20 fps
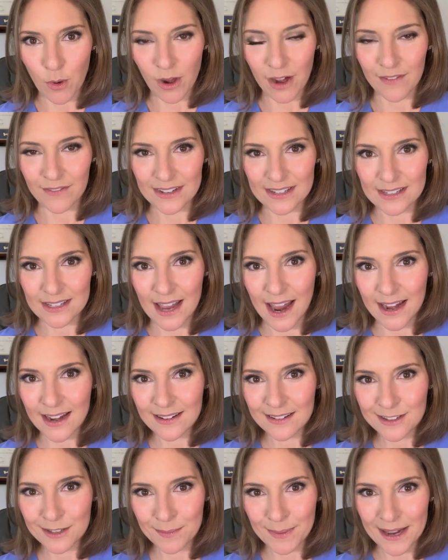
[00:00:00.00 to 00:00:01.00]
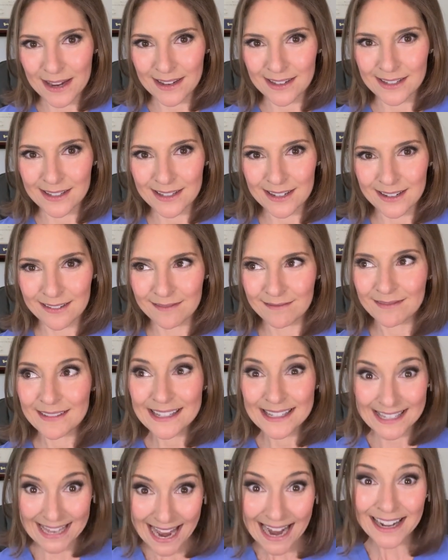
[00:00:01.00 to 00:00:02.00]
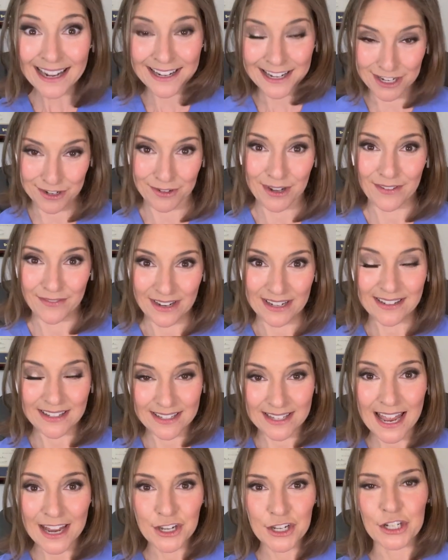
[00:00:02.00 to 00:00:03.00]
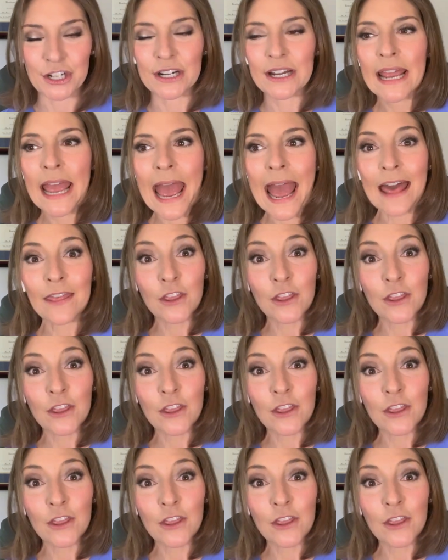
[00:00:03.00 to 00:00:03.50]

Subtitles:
more of a science-based, sanity-driven center.